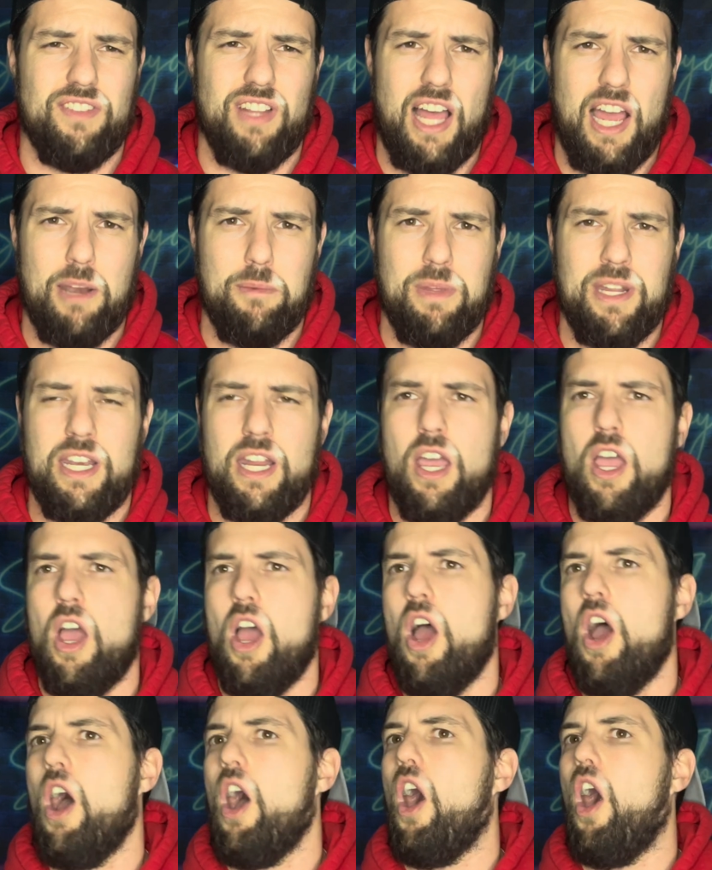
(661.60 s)
linemen
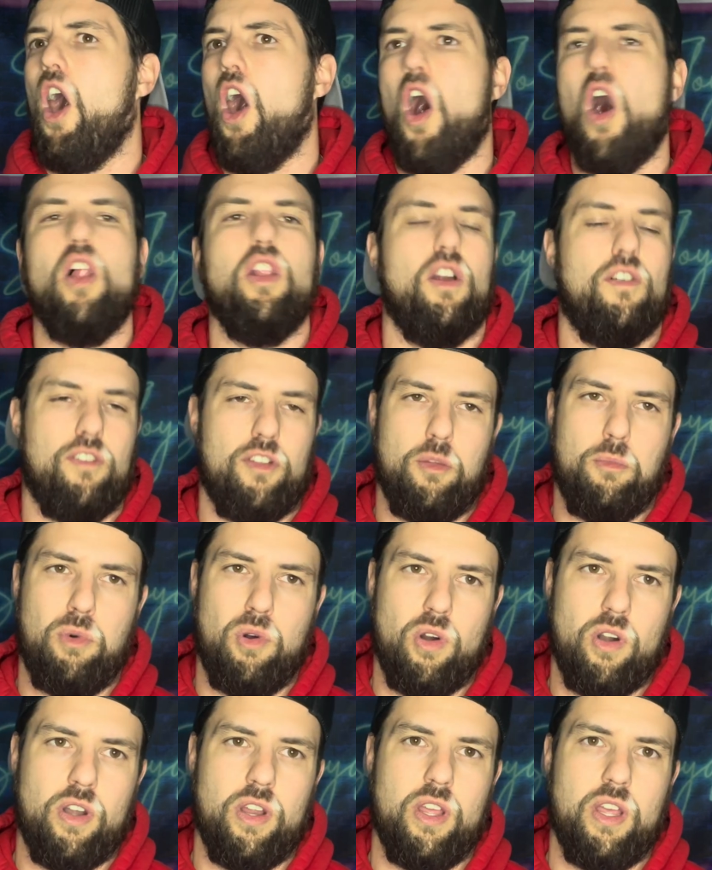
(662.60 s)
all over the
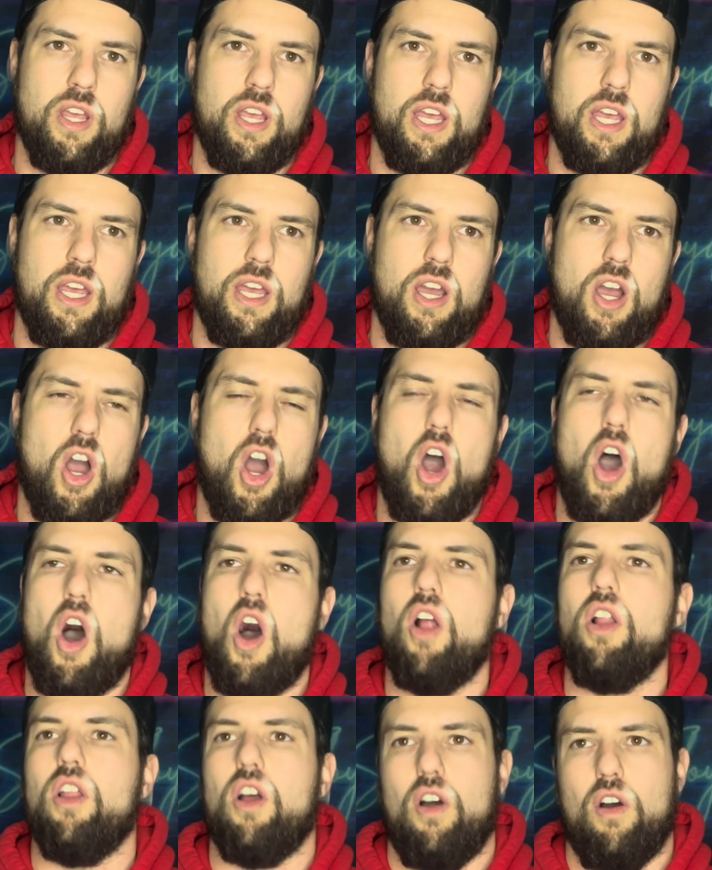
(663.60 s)
board.
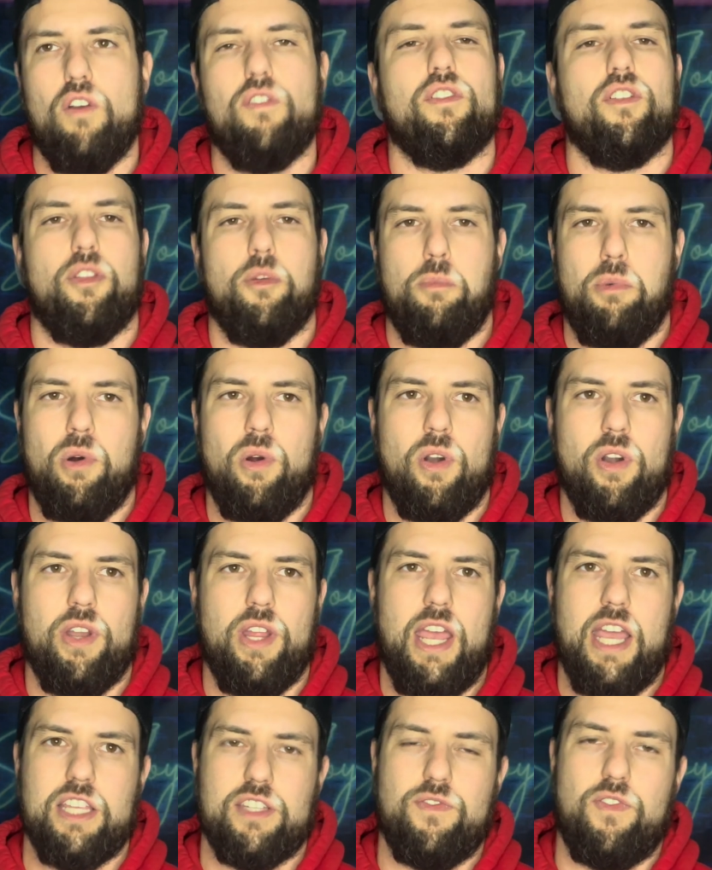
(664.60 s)
All over the board
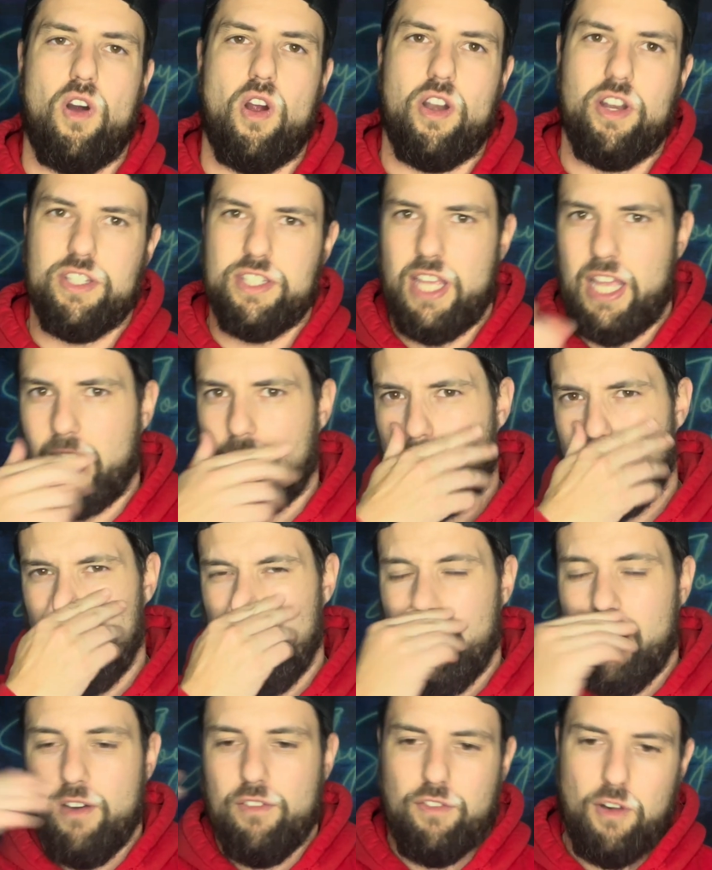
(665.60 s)
as far as like
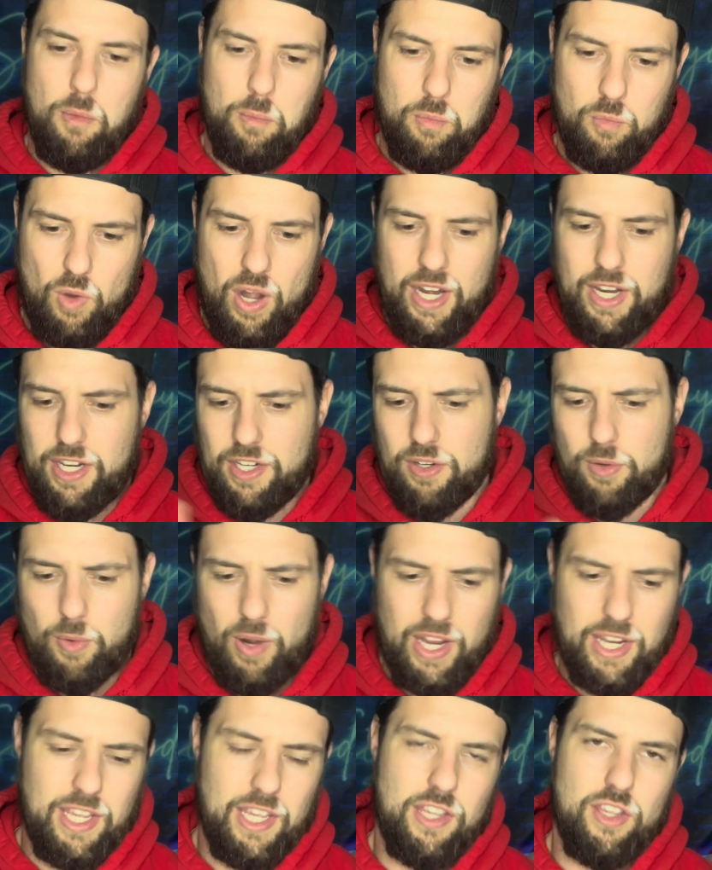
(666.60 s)
from ranking to
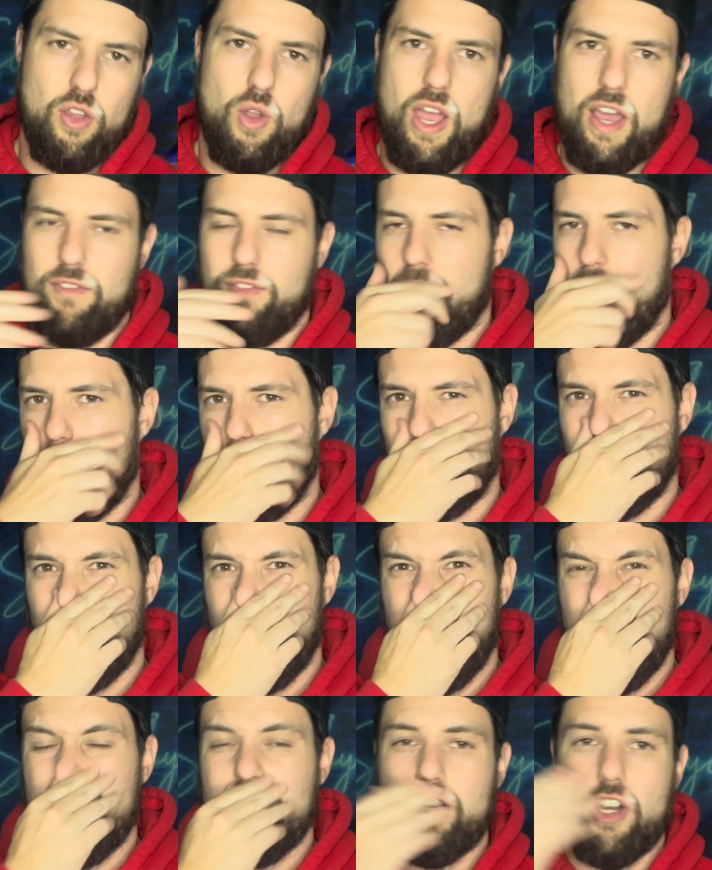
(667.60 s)
ranking. You have like
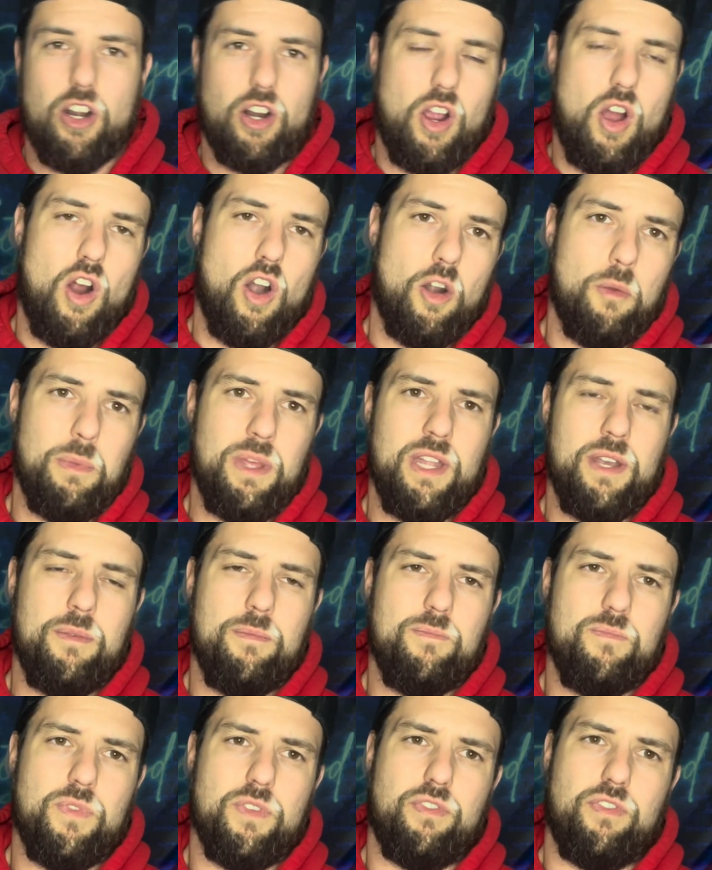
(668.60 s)
Derek
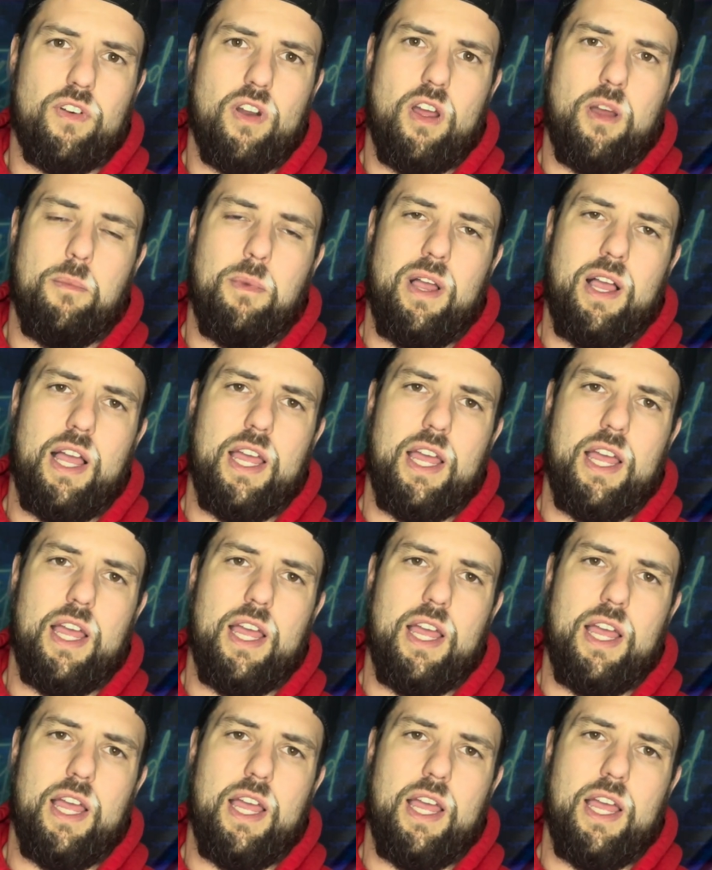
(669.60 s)
Harmon from